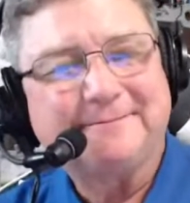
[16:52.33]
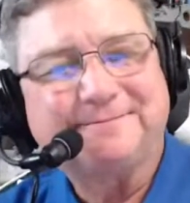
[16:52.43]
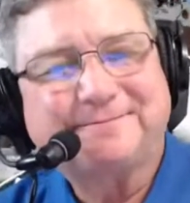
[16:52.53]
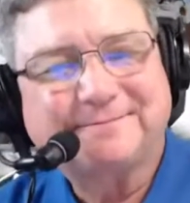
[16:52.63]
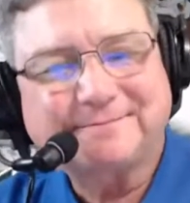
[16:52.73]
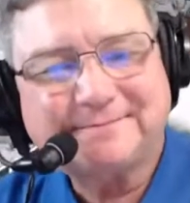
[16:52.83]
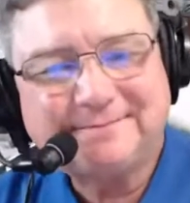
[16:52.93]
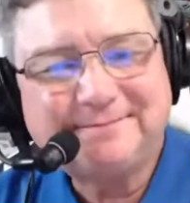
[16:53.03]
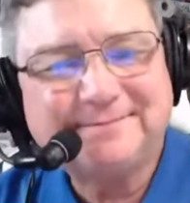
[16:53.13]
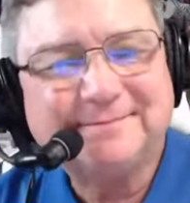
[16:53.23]
Yeah,
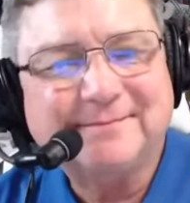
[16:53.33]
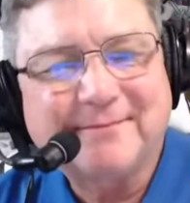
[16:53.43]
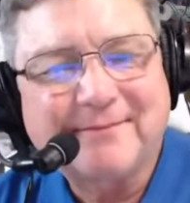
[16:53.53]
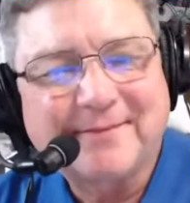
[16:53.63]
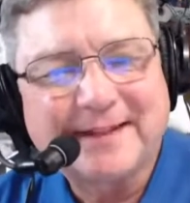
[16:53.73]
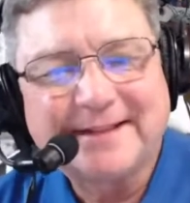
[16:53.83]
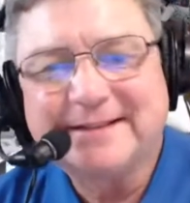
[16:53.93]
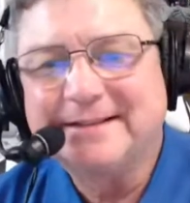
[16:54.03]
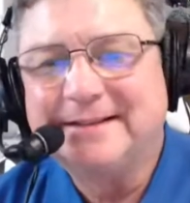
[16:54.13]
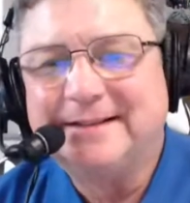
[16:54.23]
no, yeah, been
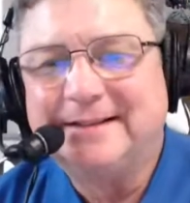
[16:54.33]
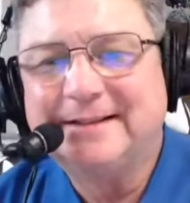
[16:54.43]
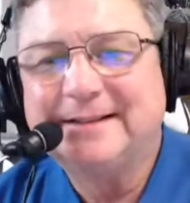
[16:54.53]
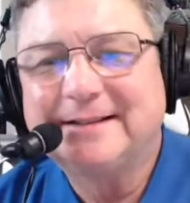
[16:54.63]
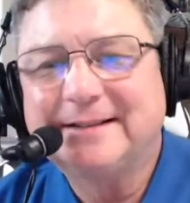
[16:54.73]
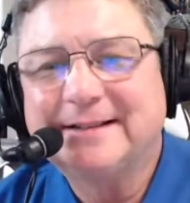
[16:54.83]
there, done that.